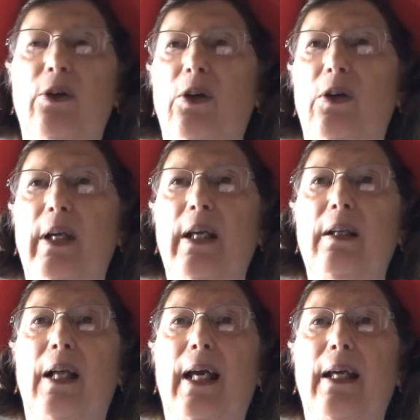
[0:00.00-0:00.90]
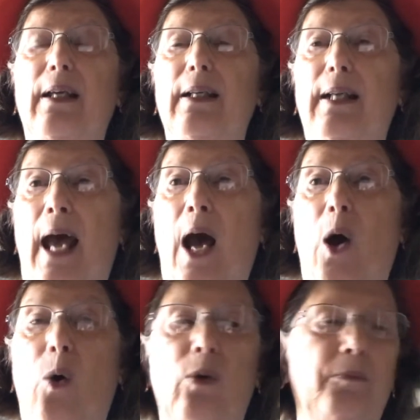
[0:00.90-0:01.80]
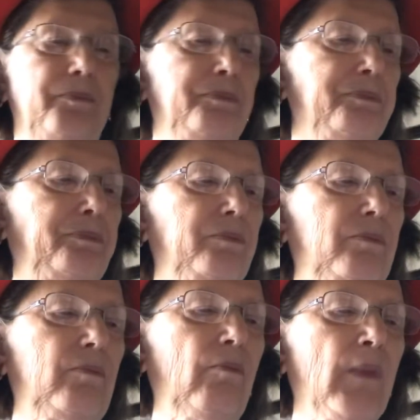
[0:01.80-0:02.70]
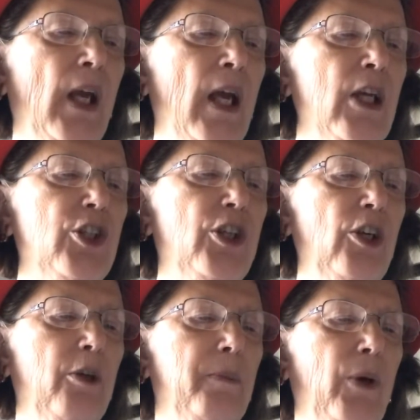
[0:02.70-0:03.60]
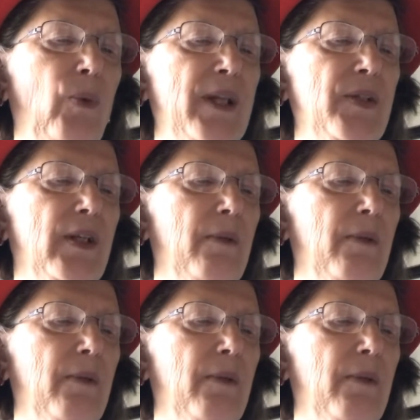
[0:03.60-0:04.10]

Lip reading: early, like now? Sure, but what's it